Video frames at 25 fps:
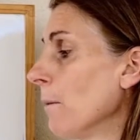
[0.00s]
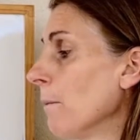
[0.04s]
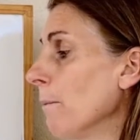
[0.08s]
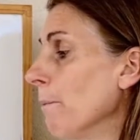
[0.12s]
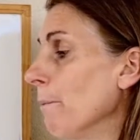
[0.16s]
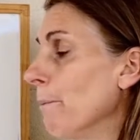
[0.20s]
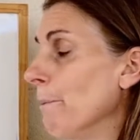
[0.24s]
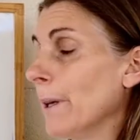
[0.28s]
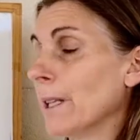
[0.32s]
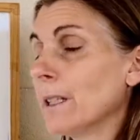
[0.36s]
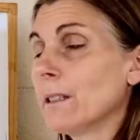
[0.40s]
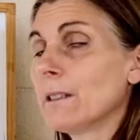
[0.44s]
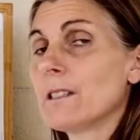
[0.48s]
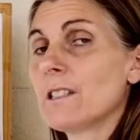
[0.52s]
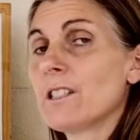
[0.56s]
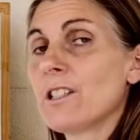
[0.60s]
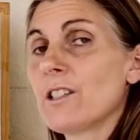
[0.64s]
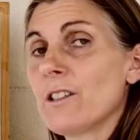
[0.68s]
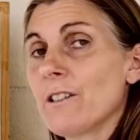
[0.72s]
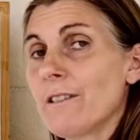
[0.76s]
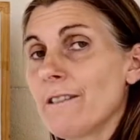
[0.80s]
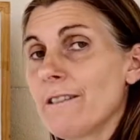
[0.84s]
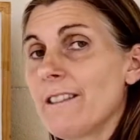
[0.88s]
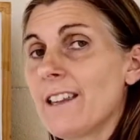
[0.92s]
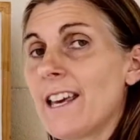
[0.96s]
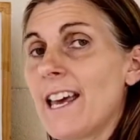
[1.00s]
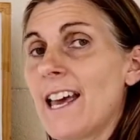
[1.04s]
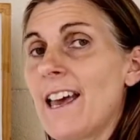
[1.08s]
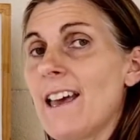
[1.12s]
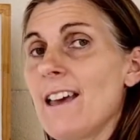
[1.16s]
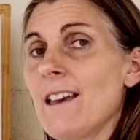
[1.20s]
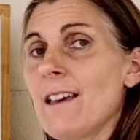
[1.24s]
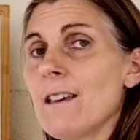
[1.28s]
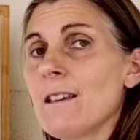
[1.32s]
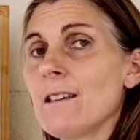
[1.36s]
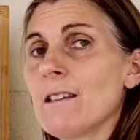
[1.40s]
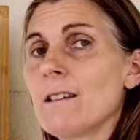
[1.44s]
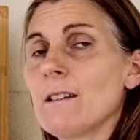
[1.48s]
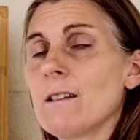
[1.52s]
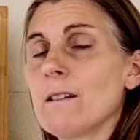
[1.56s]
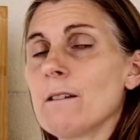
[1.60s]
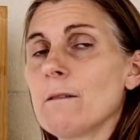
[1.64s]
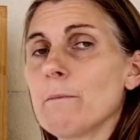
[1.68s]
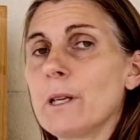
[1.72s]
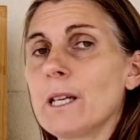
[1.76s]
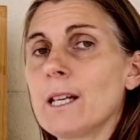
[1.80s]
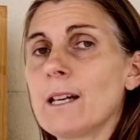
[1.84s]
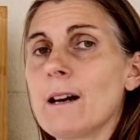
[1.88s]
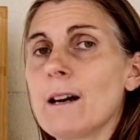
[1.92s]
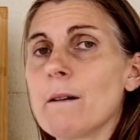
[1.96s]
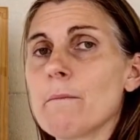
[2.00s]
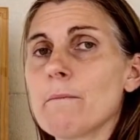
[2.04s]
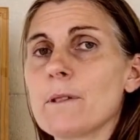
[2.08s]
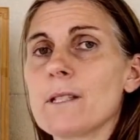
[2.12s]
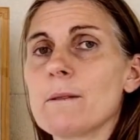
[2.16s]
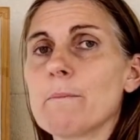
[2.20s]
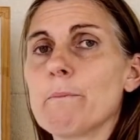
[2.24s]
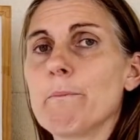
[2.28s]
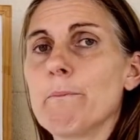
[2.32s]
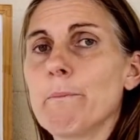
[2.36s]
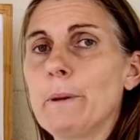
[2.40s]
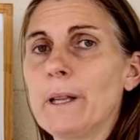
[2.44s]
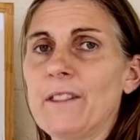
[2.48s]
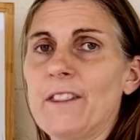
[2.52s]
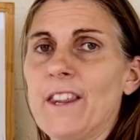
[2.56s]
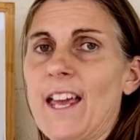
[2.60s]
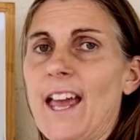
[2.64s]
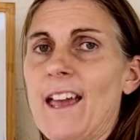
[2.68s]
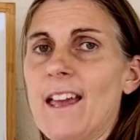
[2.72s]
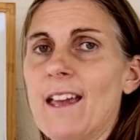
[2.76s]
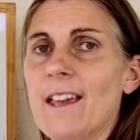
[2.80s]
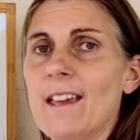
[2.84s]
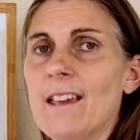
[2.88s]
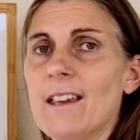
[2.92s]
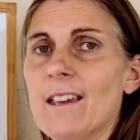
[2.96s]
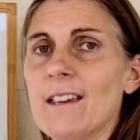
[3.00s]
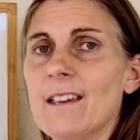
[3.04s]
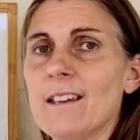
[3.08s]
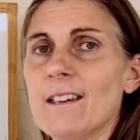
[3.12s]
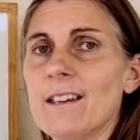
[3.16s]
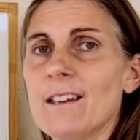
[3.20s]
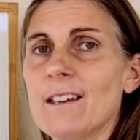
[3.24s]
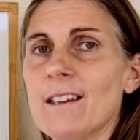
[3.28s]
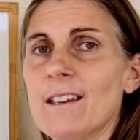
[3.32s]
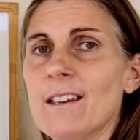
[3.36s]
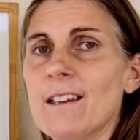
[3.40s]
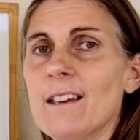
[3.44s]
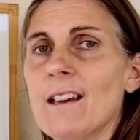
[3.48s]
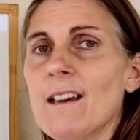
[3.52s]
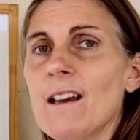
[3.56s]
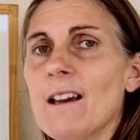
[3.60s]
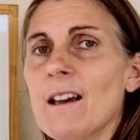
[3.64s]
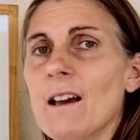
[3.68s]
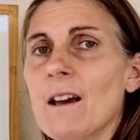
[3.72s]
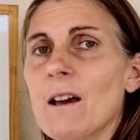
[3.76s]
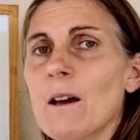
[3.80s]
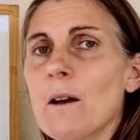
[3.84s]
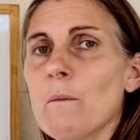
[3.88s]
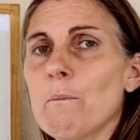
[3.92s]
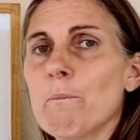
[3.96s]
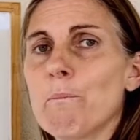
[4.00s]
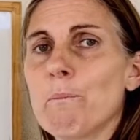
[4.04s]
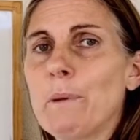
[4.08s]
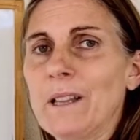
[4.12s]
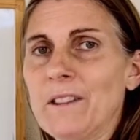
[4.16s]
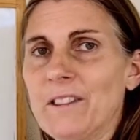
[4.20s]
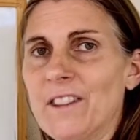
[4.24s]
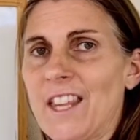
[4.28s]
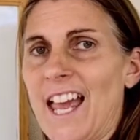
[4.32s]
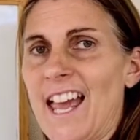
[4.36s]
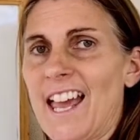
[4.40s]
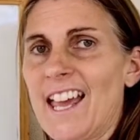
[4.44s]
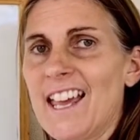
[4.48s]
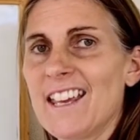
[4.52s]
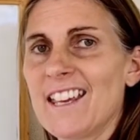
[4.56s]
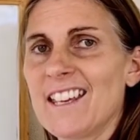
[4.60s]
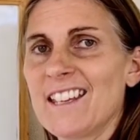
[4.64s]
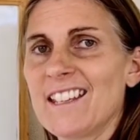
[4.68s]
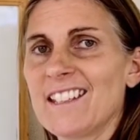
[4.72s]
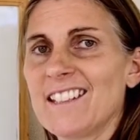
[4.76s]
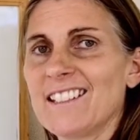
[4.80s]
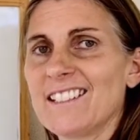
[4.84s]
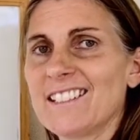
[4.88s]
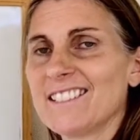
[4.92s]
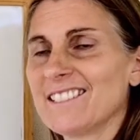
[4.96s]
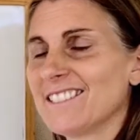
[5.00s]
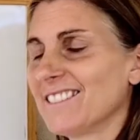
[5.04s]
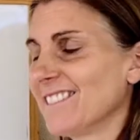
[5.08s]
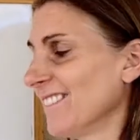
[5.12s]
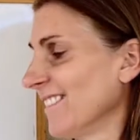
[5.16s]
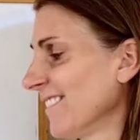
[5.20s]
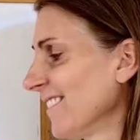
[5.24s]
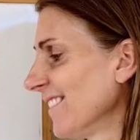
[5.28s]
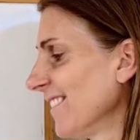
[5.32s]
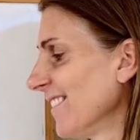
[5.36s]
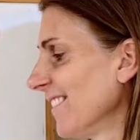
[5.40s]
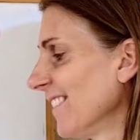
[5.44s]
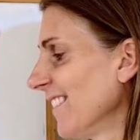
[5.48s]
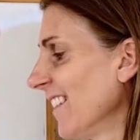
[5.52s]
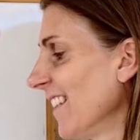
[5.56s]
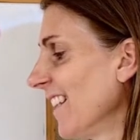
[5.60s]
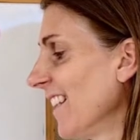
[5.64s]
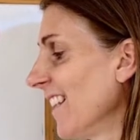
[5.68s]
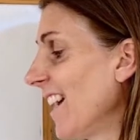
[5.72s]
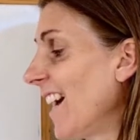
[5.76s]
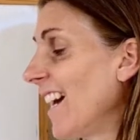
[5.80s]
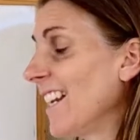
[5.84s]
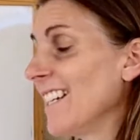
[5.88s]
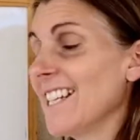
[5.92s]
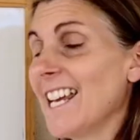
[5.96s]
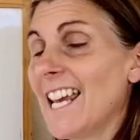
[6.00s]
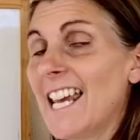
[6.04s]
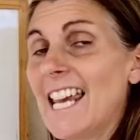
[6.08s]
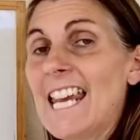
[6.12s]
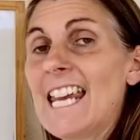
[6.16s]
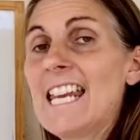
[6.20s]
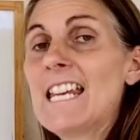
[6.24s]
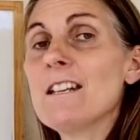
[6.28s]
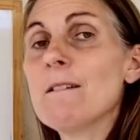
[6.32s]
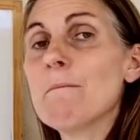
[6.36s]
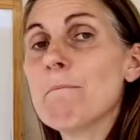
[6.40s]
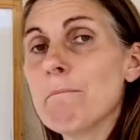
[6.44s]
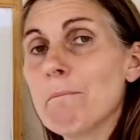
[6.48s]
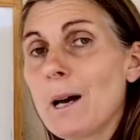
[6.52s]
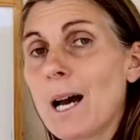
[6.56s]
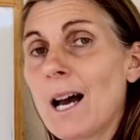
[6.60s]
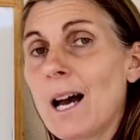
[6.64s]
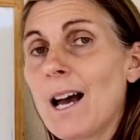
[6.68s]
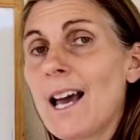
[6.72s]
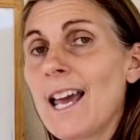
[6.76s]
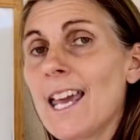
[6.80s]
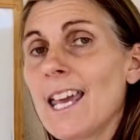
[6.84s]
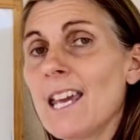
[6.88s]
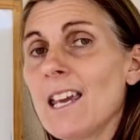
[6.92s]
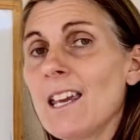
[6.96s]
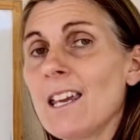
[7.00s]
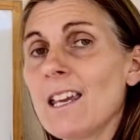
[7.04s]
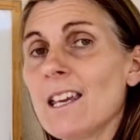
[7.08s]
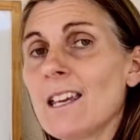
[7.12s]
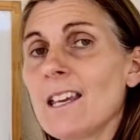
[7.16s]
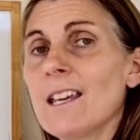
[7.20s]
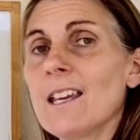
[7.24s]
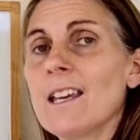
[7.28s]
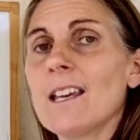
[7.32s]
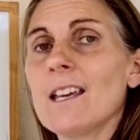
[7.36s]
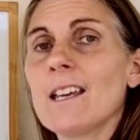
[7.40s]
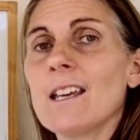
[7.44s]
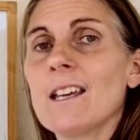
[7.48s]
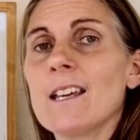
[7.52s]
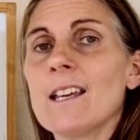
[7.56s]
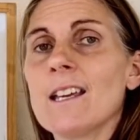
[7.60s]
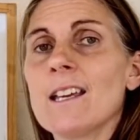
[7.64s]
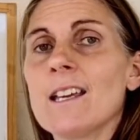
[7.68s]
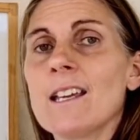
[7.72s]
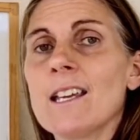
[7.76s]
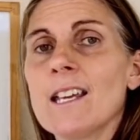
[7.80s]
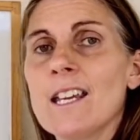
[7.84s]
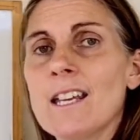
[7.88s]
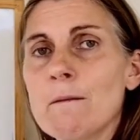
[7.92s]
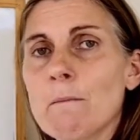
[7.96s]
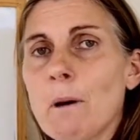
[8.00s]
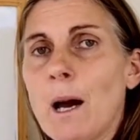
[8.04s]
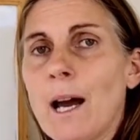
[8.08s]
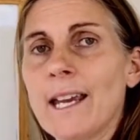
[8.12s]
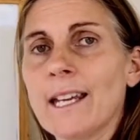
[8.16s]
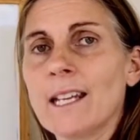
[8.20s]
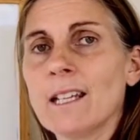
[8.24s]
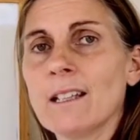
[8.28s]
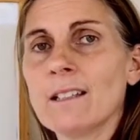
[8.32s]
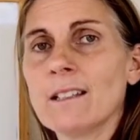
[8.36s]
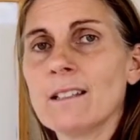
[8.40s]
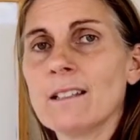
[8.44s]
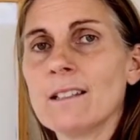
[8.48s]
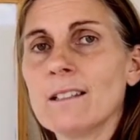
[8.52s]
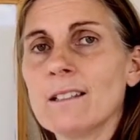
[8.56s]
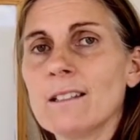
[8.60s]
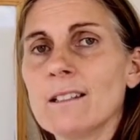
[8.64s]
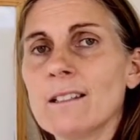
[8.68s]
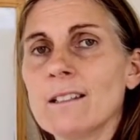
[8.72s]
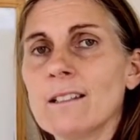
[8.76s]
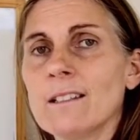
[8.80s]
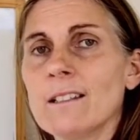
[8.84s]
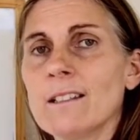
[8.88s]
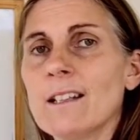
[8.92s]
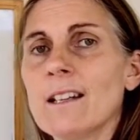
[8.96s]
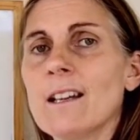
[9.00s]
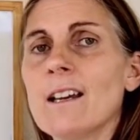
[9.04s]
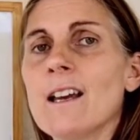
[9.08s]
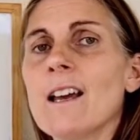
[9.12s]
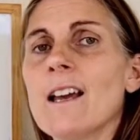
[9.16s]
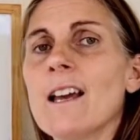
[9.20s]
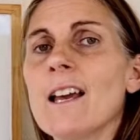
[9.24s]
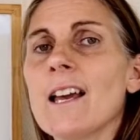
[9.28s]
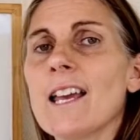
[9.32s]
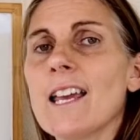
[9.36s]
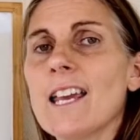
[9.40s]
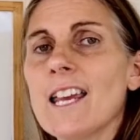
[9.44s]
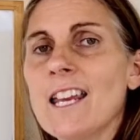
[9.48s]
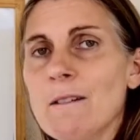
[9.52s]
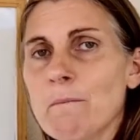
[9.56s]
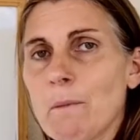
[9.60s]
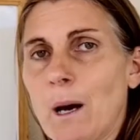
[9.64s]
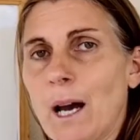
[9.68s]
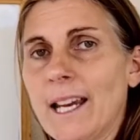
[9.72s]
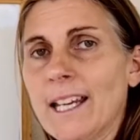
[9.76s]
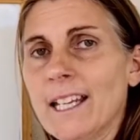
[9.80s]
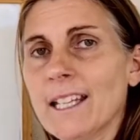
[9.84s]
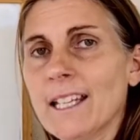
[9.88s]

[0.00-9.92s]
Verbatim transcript: Built there becomes built there. Built there. And in my, in my, in my.